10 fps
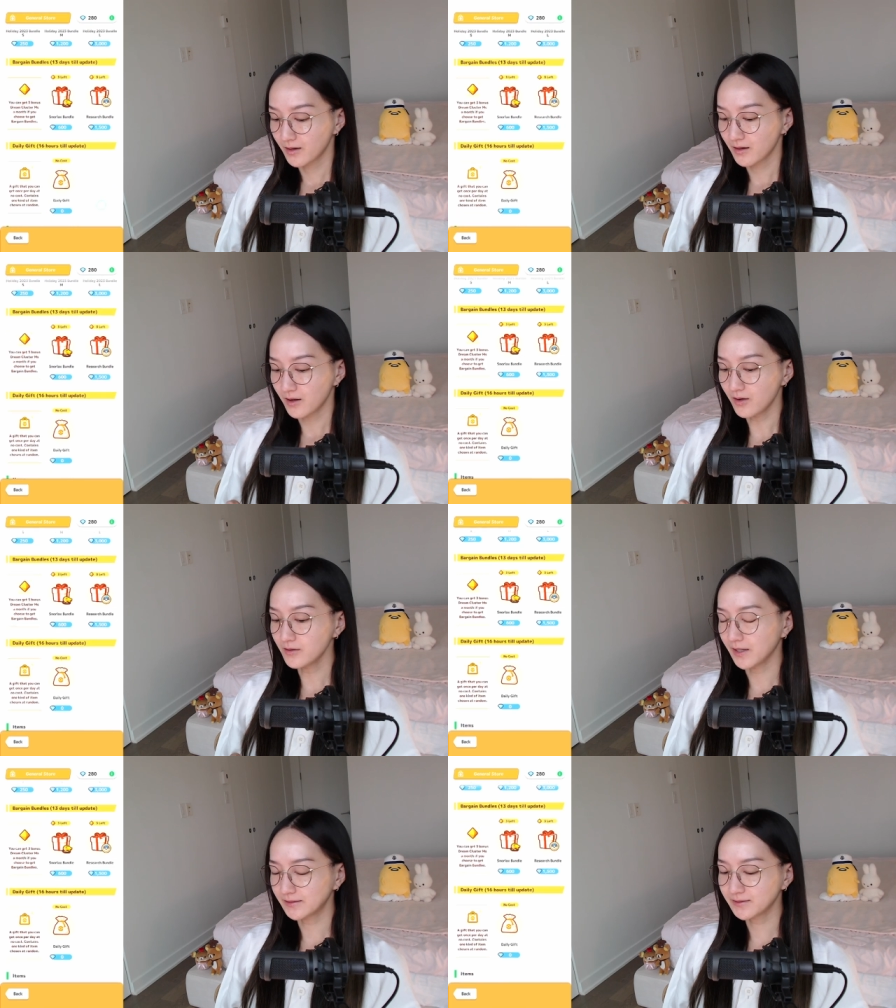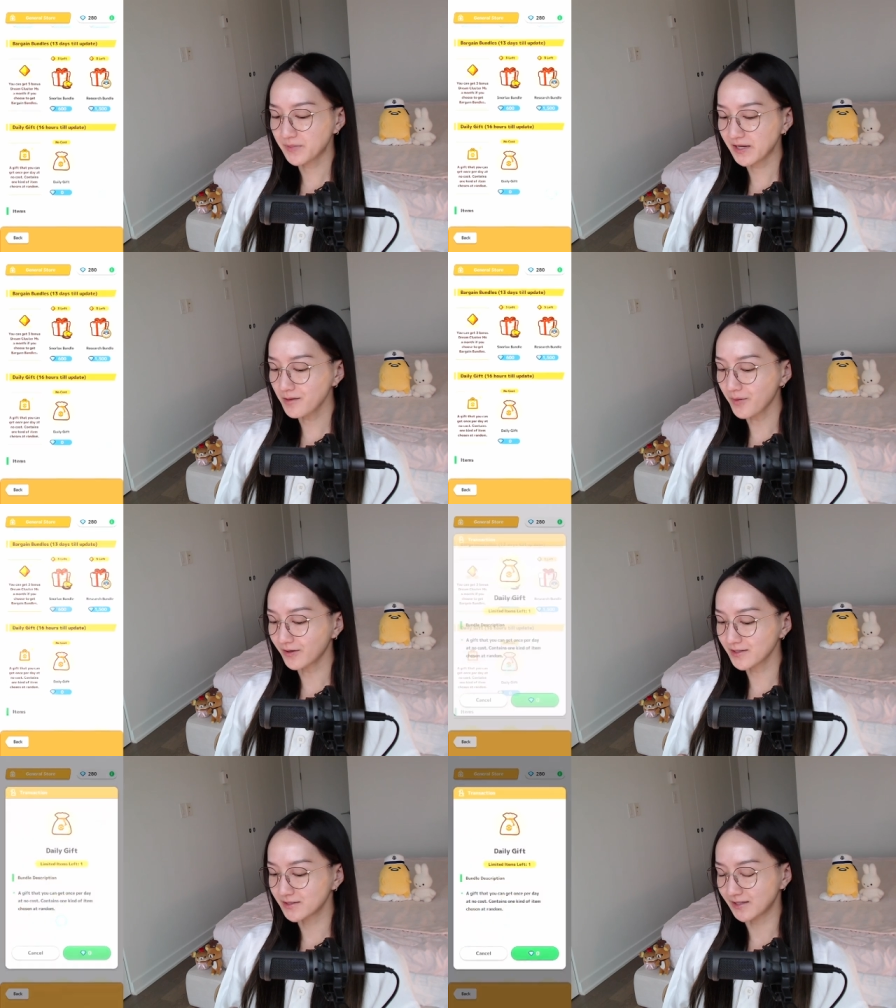Oh, let's pick up
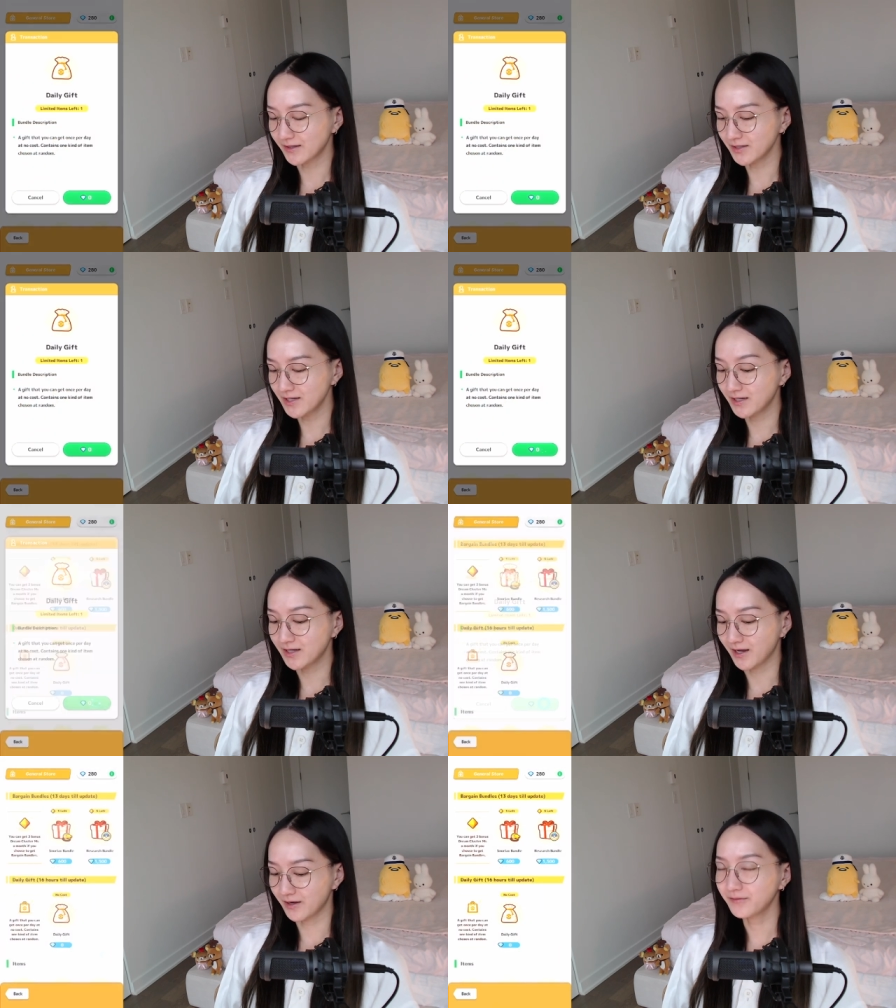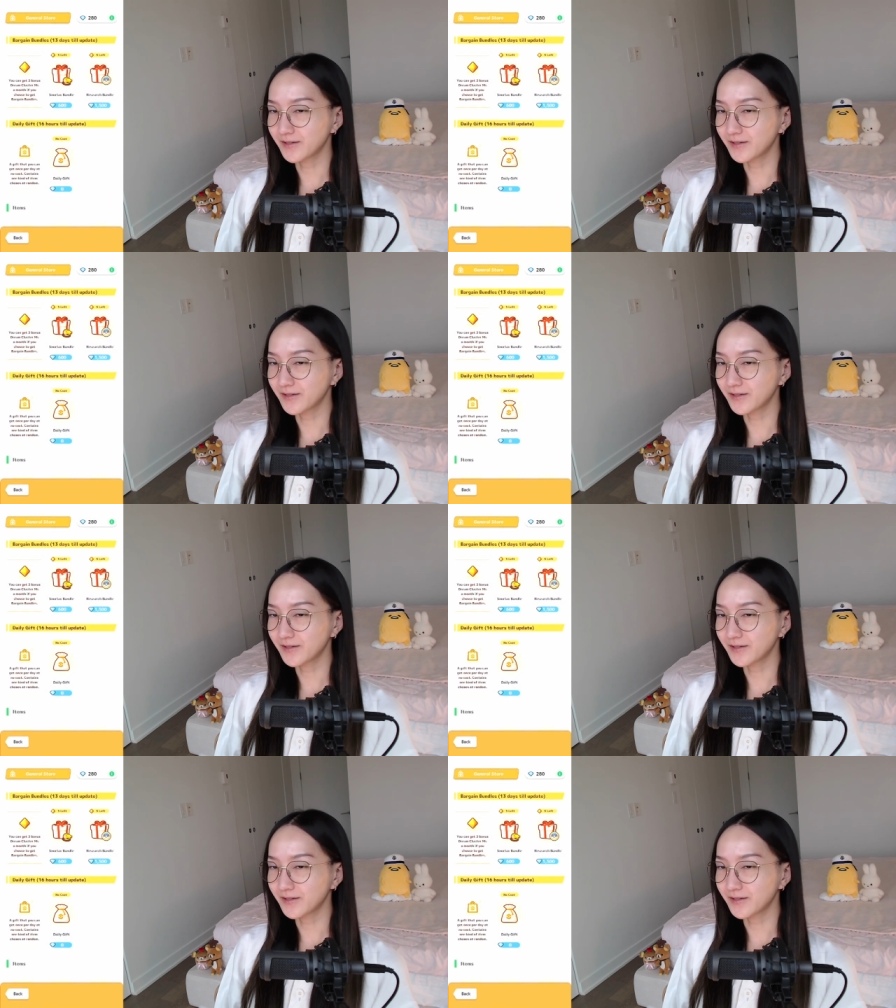our daily gift.